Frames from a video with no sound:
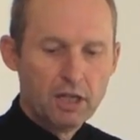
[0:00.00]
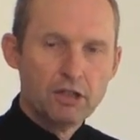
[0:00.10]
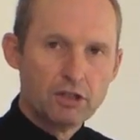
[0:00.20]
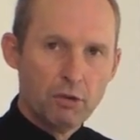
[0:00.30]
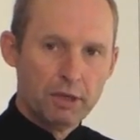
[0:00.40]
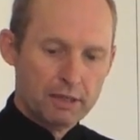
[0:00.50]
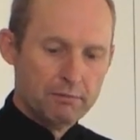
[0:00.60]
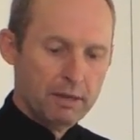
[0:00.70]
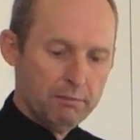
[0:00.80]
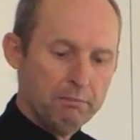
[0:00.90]
so we
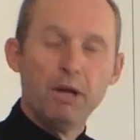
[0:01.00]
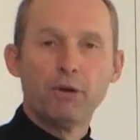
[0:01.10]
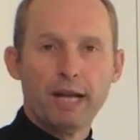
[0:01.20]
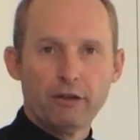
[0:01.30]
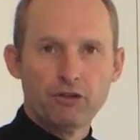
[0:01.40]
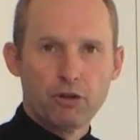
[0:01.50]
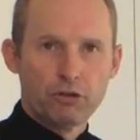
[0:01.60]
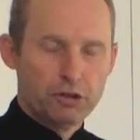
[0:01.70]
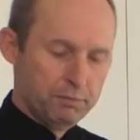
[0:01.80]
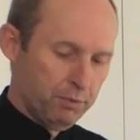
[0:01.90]
can melt our
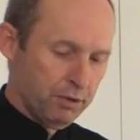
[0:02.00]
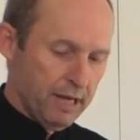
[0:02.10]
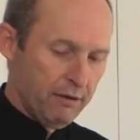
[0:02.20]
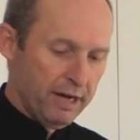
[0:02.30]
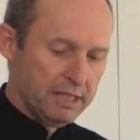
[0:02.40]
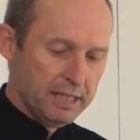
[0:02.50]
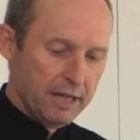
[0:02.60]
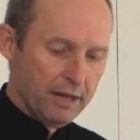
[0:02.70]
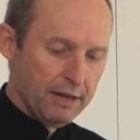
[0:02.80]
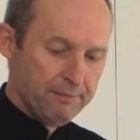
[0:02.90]
chocolate to put our egg
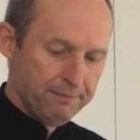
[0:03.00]
together.